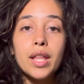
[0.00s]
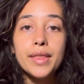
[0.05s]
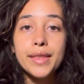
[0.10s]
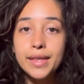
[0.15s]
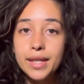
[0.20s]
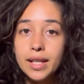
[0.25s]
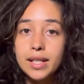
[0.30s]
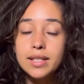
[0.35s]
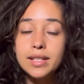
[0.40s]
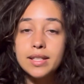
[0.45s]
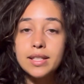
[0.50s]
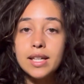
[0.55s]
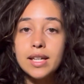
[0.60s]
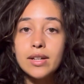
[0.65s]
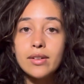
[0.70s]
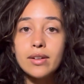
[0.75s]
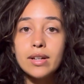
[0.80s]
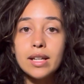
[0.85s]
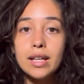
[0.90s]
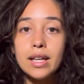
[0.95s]
the
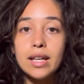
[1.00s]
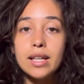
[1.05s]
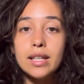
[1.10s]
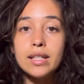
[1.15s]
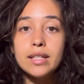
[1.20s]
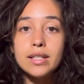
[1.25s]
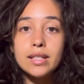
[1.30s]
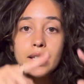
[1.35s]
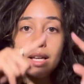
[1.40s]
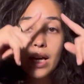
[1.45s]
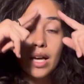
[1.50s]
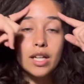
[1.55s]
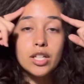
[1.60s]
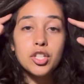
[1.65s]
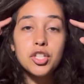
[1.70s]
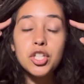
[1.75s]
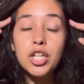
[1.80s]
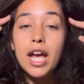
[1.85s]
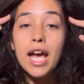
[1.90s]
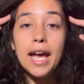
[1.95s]
secret is
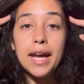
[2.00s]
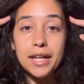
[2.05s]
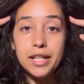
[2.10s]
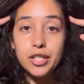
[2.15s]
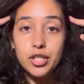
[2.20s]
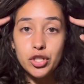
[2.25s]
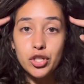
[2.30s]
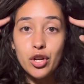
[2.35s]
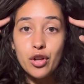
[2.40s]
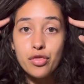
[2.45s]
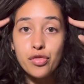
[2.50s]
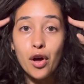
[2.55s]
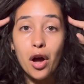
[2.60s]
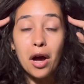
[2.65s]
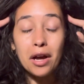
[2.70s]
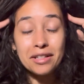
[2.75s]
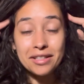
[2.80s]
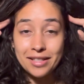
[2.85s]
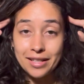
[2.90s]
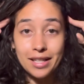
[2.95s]
change your
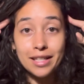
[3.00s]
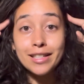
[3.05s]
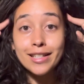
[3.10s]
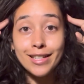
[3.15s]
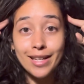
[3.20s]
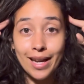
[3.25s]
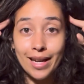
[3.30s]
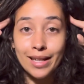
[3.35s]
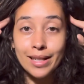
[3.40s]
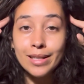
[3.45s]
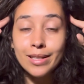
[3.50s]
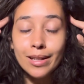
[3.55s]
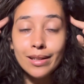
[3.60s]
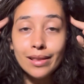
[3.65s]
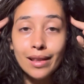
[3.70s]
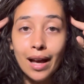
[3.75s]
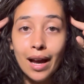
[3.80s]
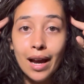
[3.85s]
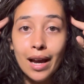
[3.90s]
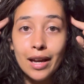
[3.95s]
thoughts and change your
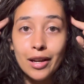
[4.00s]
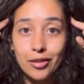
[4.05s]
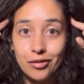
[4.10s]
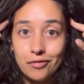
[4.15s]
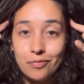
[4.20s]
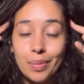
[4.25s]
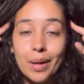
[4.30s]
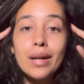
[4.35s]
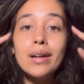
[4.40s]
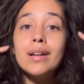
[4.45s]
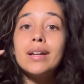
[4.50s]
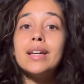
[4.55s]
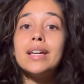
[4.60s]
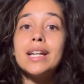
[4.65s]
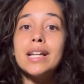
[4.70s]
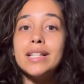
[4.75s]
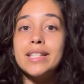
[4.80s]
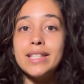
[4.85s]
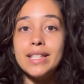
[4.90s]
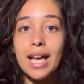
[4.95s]
life. Period.
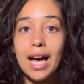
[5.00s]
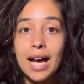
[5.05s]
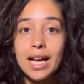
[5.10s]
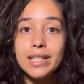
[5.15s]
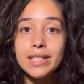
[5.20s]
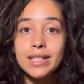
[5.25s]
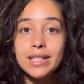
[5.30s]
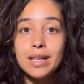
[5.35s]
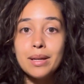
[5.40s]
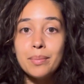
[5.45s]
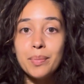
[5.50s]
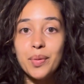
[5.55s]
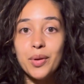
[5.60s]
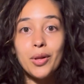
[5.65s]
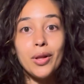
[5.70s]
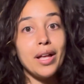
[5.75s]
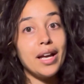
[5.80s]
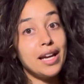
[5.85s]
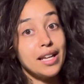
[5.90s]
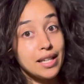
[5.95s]
It's that
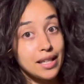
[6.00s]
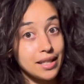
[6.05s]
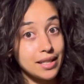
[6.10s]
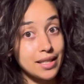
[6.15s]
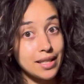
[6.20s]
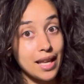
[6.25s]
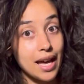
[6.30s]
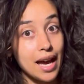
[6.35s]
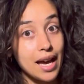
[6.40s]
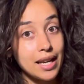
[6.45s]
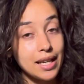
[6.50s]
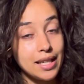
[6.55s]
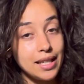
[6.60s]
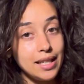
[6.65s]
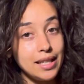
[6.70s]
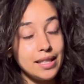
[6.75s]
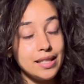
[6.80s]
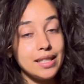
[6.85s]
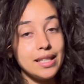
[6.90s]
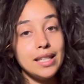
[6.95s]
simple and it's that
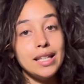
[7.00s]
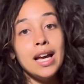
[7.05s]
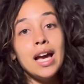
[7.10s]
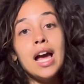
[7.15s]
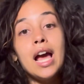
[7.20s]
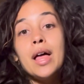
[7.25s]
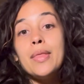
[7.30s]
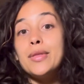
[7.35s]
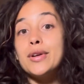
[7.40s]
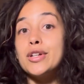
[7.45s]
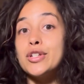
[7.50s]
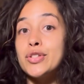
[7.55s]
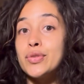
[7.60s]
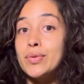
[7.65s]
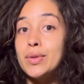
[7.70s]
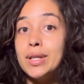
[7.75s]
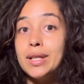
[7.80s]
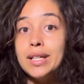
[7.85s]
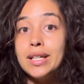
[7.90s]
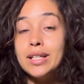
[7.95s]
easy. There's
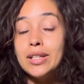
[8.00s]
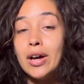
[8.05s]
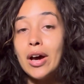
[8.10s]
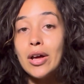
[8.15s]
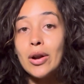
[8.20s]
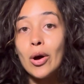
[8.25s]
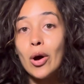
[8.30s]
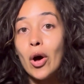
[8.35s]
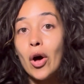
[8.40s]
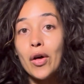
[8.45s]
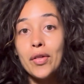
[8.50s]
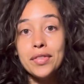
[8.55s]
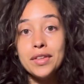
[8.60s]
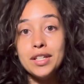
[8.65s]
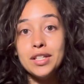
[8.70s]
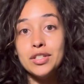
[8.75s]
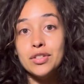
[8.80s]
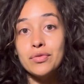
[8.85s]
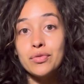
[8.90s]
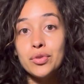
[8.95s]
really not all
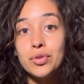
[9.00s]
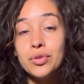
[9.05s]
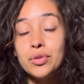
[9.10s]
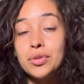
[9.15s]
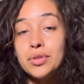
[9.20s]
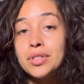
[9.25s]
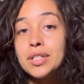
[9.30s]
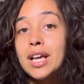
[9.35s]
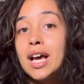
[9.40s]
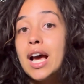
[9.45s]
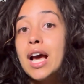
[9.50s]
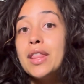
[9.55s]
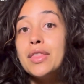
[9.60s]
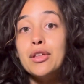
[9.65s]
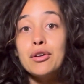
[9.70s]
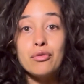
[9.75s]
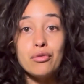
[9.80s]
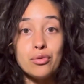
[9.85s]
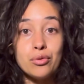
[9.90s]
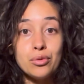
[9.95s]
these rules.
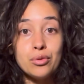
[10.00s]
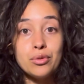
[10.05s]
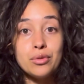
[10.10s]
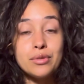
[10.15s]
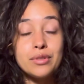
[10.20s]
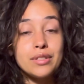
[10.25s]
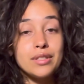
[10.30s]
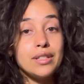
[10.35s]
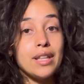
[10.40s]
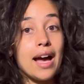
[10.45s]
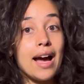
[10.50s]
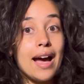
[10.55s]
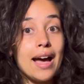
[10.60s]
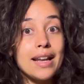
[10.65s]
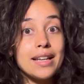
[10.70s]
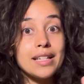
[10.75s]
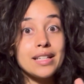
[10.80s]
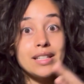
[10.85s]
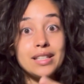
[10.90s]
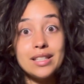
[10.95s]
The rules
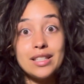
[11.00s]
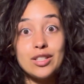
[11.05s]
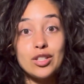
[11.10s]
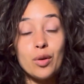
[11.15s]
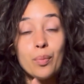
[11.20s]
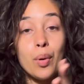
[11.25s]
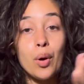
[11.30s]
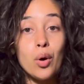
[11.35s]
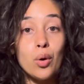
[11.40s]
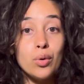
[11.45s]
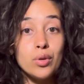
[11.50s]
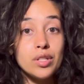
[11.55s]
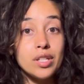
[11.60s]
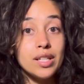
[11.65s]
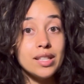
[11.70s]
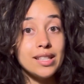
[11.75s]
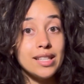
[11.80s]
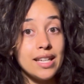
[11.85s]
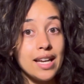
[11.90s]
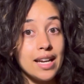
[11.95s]
that
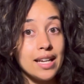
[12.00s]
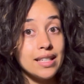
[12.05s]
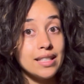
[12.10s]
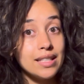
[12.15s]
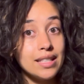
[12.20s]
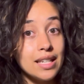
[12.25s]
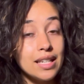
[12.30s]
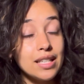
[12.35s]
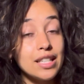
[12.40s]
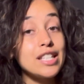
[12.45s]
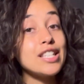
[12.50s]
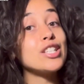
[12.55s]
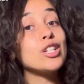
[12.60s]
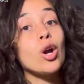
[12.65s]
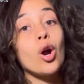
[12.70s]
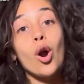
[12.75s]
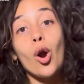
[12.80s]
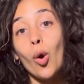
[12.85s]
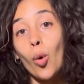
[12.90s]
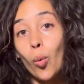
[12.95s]
supposedly exist
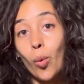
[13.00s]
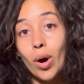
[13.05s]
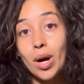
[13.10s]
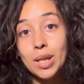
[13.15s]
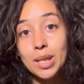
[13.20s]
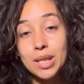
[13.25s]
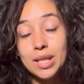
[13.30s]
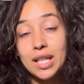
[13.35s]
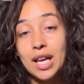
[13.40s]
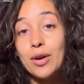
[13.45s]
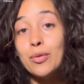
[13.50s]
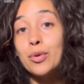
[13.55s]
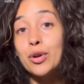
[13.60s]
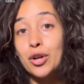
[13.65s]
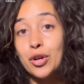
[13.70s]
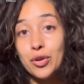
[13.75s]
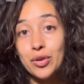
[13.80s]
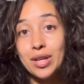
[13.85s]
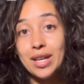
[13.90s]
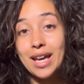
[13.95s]
are ones that were
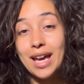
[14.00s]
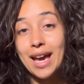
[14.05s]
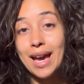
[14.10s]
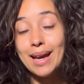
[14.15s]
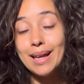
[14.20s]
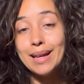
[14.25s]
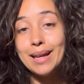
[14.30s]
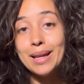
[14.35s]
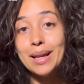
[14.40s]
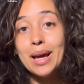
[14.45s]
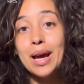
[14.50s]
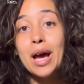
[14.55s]
created